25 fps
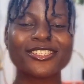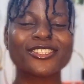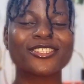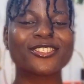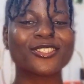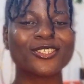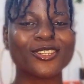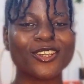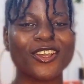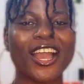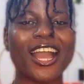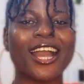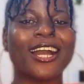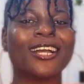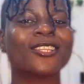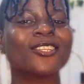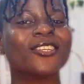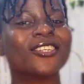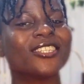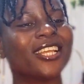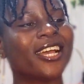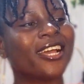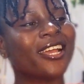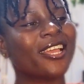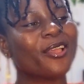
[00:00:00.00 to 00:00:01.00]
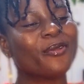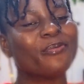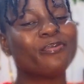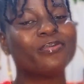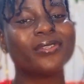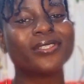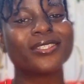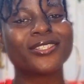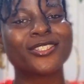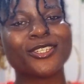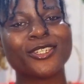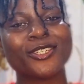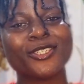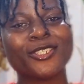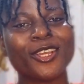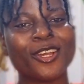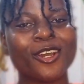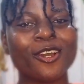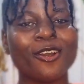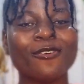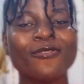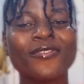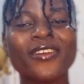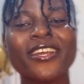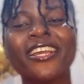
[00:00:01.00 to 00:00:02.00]
to another episode
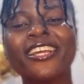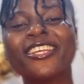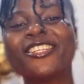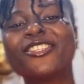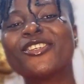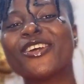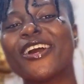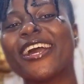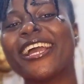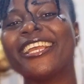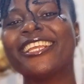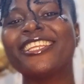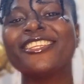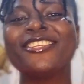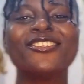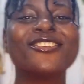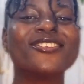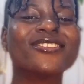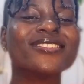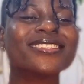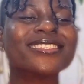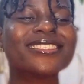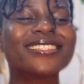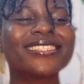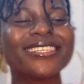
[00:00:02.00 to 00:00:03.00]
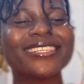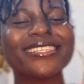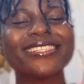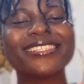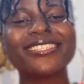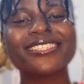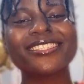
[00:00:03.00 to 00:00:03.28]
of Try New Things